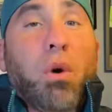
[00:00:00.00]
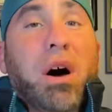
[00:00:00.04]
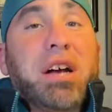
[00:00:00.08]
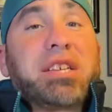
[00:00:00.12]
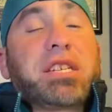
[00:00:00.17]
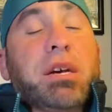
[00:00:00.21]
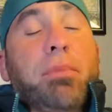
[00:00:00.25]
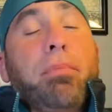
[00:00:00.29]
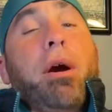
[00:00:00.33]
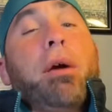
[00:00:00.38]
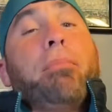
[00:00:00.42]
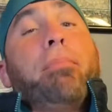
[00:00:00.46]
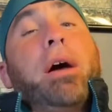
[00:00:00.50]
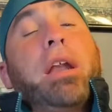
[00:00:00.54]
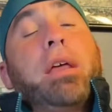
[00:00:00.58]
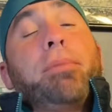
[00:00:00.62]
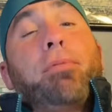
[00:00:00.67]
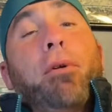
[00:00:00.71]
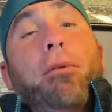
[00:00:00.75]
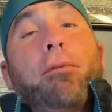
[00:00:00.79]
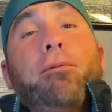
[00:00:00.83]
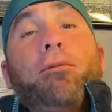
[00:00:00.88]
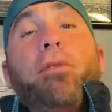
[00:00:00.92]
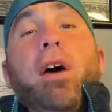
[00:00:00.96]
up, everybody?
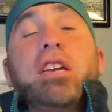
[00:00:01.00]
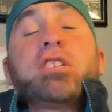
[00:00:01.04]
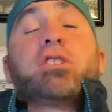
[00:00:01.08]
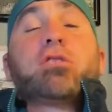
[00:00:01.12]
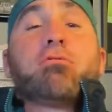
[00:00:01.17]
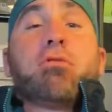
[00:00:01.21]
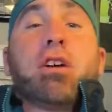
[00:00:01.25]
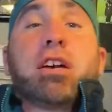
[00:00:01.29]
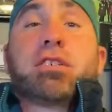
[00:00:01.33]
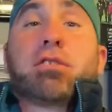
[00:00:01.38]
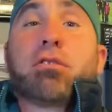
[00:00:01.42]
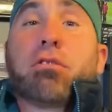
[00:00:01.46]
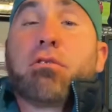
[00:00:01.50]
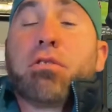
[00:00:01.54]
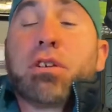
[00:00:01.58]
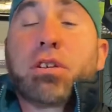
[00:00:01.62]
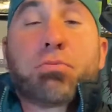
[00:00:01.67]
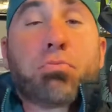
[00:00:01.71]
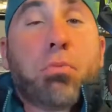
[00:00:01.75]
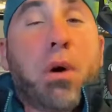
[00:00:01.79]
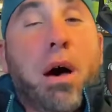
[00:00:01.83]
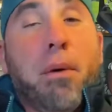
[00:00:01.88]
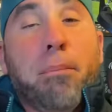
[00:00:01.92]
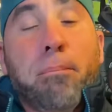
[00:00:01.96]
Professional Wrestler Chris
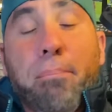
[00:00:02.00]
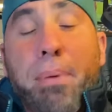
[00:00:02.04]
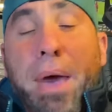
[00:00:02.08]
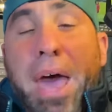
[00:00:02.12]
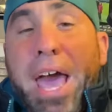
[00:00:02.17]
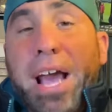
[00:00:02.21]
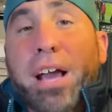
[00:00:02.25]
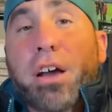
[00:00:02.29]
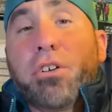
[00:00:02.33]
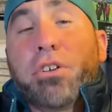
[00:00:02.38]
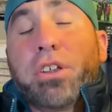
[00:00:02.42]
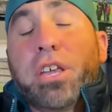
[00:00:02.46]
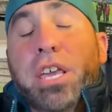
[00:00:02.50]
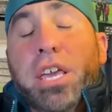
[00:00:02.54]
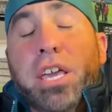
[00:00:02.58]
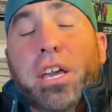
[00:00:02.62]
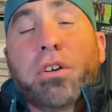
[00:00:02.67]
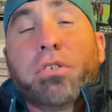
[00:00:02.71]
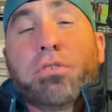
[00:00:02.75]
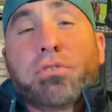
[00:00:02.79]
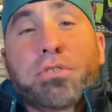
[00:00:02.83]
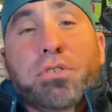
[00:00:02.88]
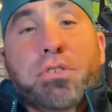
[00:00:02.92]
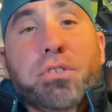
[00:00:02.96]
Wild back on
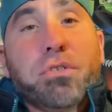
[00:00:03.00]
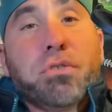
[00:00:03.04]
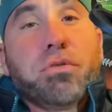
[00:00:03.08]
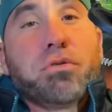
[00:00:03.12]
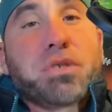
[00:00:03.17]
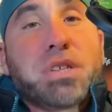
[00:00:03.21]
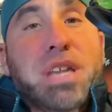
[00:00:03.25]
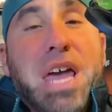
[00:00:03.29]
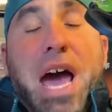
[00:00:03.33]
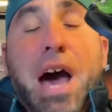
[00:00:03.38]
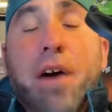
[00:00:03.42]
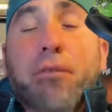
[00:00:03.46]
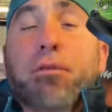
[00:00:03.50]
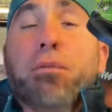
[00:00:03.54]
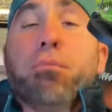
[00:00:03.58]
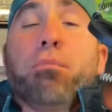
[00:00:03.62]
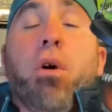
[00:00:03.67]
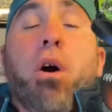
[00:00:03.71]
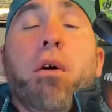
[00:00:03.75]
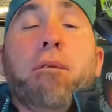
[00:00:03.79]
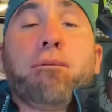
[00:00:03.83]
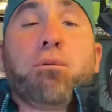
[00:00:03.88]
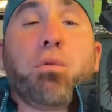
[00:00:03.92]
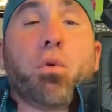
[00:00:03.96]
Eagles News now from
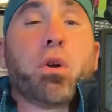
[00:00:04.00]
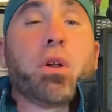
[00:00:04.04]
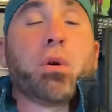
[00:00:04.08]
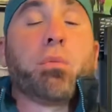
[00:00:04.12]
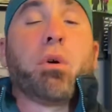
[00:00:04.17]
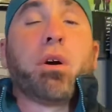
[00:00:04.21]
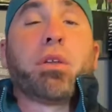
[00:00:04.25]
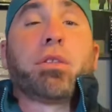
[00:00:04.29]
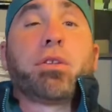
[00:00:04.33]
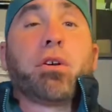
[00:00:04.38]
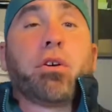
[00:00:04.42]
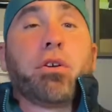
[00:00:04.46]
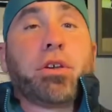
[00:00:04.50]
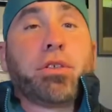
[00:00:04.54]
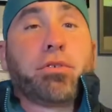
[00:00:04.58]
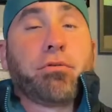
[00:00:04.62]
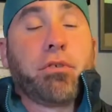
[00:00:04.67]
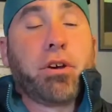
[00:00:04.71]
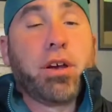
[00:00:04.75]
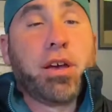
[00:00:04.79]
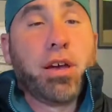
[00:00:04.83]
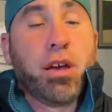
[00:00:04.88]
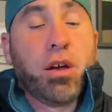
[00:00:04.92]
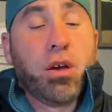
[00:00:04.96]
Bar
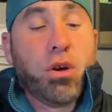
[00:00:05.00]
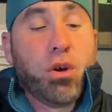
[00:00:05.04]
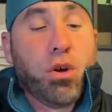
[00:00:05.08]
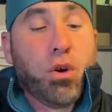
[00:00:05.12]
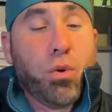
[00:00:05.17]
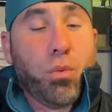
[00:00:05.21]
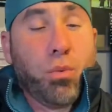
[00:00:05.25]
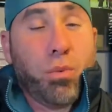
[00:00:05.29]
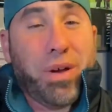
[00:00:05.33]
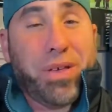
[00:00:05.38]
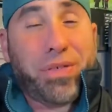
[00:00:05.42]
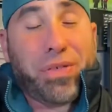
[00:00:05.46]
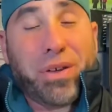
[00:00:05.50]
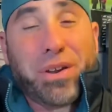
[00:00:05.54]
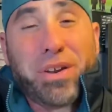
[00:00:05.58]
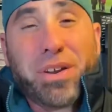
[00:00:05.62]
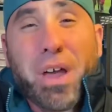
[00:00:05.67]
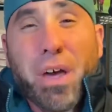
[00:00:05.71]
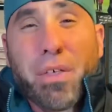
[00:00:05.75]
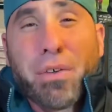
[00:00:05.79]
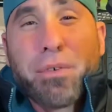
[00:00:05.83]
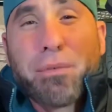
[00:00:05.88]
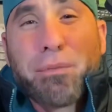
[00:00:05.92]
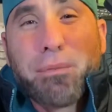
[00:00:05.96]
4133 with
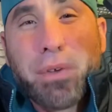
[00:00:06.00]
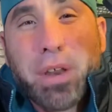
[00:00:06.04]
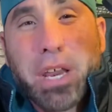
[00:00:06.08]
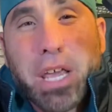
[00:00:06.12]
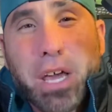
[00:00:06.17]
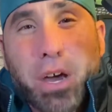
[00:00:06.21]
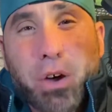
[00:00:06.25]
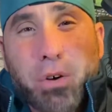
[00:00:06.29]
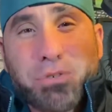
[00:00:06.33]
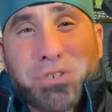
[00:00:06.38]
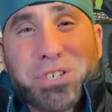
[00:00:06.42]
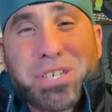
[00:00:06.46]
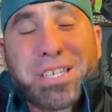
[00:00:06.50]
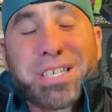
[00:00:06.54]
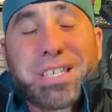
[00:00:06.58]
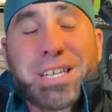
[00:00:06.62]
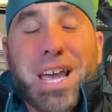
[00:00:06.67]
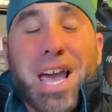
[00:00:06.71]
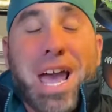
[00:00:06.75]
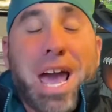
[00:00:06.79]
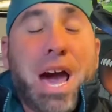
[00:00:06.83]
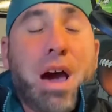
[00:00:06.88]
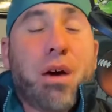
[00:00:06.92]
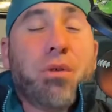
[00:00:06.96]
another video just
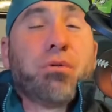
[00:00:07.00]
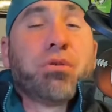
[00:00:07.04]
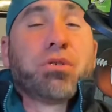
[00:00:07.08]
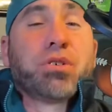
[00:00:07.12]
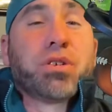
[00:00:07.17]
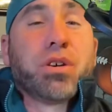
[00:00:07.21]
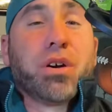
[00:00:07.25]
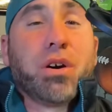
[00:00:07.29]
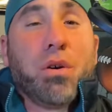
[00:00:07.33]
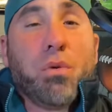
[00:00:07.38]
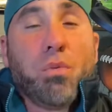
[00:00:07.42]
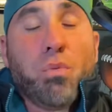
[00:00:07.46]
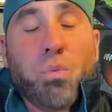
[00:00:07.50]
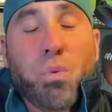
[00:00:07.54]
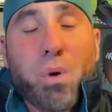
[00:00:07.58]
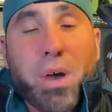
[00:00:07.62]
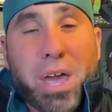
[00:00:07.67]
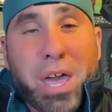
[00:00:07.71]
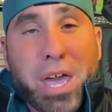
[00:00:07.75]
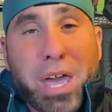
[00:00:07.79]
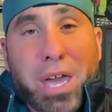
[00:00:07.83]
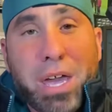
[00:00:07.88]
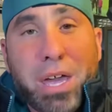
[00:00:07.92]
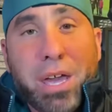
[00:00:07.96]
hours
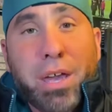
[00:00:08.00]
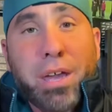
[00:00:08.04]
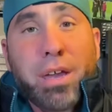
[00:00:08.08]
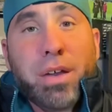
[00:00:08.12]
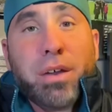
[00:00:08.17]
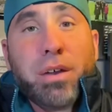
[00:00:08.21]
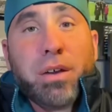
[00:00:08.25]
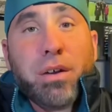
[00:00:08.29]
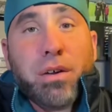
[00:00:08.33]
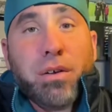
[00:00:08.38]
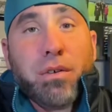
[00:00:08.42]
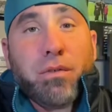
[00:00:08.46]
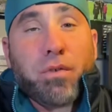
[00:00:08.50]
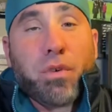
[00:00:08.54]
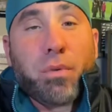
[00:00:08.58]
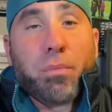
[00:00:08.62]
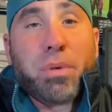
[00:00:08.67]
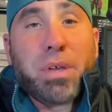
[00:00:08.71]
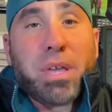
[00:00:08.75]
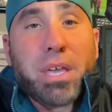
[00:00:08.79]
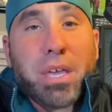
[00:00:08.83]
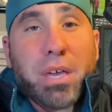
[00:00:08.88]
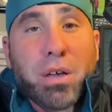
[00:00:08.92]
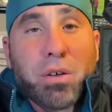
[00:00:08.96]
away from
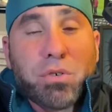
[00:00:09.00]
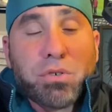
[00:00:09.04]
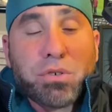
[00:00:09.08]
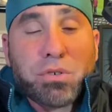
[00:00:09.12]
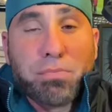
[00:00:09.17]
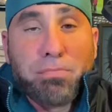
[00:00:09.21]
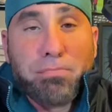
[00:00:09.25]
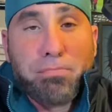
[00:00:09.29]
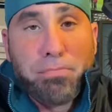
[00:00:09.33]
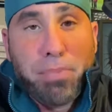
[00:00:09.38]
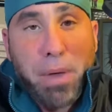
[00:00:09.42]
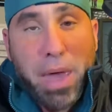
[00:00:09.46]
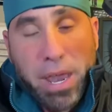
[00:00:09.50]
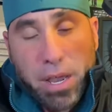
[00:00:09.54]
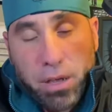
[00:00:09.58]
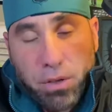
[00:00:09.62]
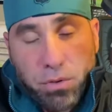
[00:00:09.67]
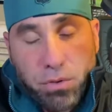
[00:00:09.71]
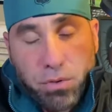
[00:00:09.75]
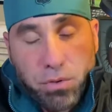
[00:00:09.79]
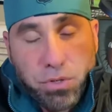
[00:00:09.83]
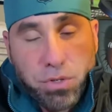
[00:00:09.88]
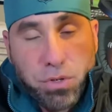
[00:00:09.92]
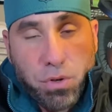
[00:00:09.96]

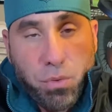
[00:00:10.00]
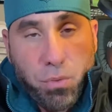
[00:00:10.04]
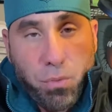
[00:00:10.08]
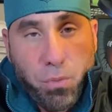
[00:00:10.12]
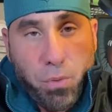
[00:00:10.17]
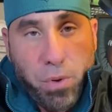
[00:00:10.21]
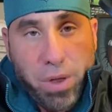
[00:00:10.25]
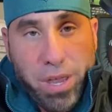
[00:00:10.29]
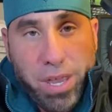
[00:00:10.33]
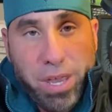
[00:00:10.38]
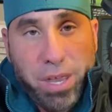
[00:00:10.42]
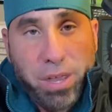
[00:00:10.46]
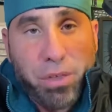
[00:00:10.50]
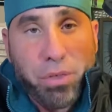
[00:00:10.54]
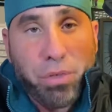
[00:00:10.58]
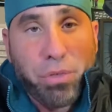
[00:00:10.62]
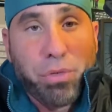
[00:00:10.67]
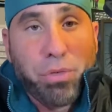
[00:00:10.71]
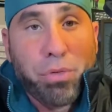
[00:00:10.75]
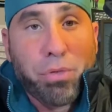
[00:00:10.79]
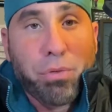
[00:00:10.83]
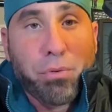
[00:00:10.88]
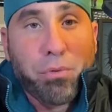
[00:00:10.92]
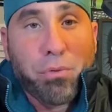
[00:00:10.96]
Eagles-Bengals Week
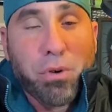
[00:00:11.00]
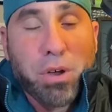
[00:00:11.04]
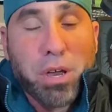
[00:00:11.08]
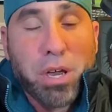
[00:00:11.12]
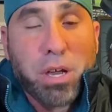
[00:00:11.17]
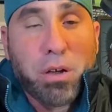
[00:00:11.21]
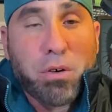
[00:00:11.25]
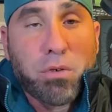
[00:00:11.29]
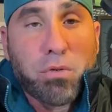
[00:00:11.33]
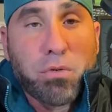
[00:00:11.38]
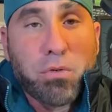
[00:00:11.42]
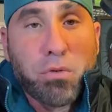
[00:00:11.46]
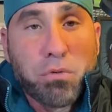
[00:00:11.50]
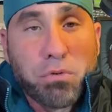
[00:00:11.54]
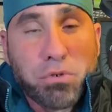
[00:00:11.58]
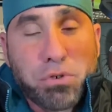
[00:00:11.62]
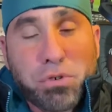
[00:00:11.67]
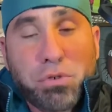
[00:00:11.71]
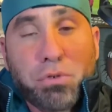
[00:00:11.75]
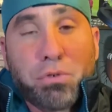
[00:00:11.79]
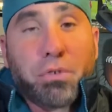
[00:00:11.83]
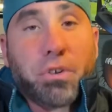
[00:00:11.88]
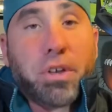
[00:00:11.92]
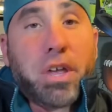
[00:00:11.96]
3
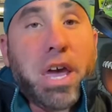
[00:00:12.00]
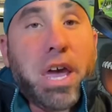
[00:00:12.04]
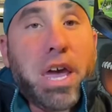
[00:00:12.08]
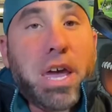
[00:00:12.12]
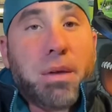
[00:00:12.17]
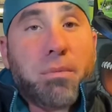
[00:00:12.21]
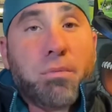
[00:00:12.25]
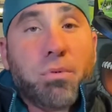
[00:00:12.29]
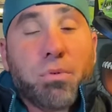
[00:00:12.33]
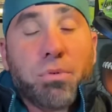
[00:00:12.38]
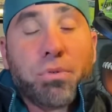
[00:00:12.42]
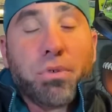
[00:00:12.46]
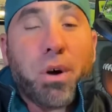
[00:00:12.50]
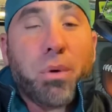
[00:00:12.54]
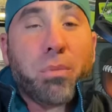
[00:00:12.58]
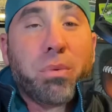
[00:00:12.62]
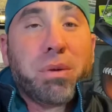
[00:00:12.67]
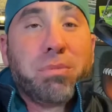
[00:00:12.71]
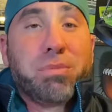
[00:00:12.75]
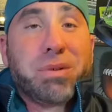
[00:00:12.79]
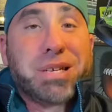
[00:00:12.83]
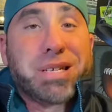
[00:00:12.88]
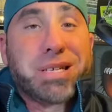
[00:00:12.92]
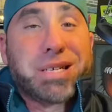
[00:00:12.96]
crucial game. Who thought we'd
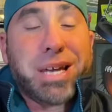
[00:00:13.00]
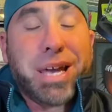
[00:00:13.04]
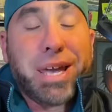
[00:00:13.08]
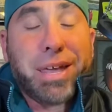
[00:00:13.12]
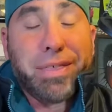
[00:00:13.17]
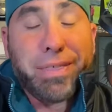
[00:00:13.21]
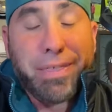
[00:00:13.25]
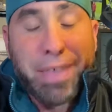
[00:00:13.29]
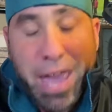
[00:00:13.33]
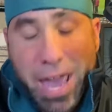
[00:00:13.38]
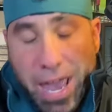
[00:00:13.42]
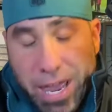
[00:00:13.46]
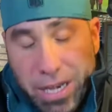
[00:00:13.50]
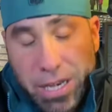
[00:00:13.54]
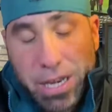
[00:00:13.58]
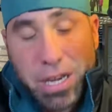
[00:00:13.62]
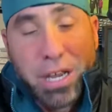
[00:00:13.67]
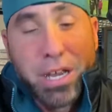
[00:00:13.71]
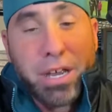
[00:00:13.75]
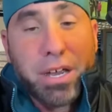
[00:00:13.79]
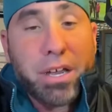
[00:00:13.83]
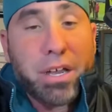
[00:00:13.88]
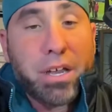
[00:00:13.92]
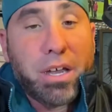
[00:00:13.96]
be saying that
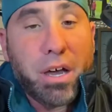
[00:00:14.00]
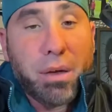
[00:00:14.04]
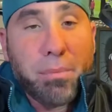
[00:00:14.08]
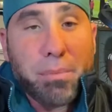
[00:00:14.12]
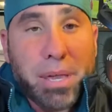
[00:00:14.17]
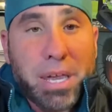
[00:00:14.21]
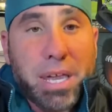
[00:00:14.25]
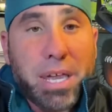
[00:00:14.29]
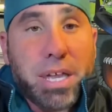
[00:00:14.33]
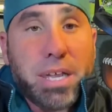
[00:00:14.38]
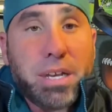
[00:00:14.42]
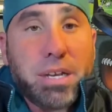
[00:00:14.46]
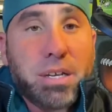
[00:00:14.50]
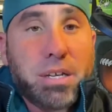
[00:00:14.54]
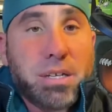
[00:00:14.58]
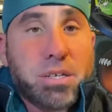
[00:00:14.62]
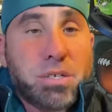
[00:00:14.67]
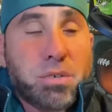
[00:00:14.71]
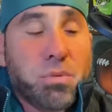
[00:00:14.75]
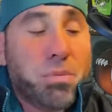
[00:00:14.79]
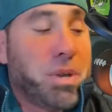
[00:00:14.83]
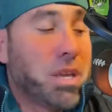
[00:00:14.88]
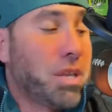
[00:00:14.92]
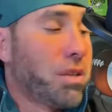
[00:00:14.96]
coming into
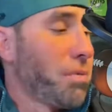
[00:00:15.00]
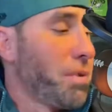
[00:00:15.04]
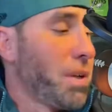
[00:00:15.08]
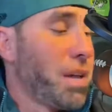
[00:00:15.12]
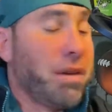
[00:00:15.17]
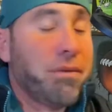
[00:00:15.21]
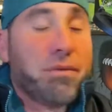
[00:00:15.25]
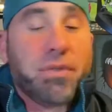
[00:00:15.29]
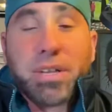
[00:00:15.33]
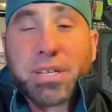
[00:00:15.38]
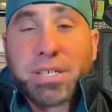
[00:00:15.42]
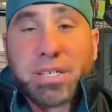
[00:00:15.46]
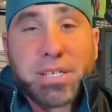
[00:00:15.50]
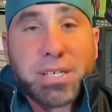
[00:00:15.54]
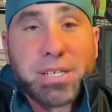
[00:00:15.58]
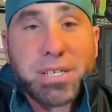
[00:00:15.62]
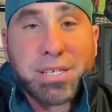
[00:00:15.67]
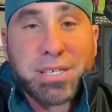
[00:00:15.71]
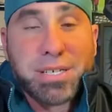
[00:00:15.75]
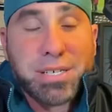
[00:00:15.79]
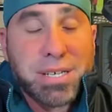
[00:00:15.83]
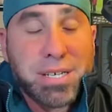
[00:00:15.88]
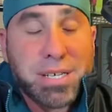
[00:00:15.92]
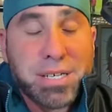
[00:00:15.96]
Week 3 of this
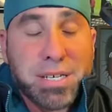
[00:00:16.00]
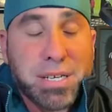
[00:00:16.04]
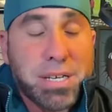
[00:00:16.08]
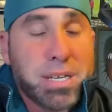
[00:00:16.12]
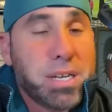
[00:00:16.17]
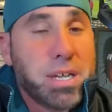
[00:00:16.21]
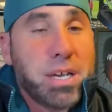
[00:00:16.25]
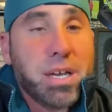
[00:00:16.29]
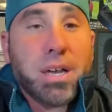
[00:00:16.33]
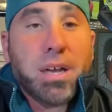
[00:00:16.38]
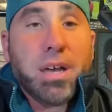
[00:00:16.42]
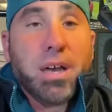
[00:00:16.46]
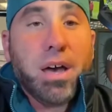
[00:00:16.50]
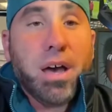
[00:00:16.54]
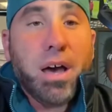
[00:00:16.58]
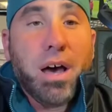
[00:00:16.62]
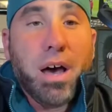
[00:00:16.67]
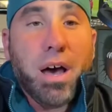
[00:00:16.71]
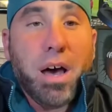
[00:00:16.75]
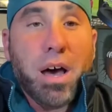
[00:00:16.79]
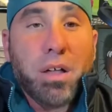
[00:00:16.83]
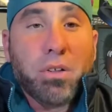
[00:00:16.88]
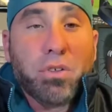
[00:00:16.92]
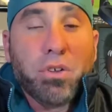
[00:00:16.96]
season?
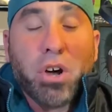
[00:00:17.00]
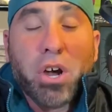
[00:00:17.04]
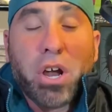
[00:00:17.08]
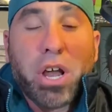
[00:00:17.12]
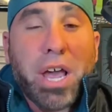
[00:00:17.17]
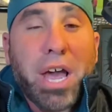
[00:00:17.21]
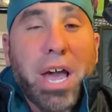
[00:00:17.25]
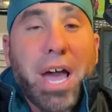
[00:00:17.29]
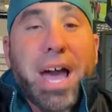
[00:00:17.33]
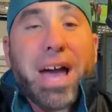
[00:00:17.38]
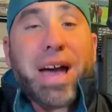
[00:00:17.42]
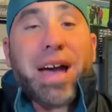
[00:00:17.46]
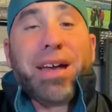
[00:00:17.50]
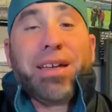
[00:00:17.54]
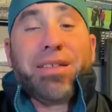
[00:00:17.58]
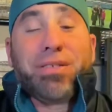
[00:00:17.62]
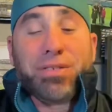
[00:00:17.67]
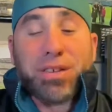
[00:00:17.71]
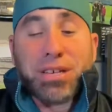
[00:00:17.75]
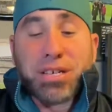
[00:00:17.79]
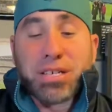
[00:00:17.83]
Look, this is going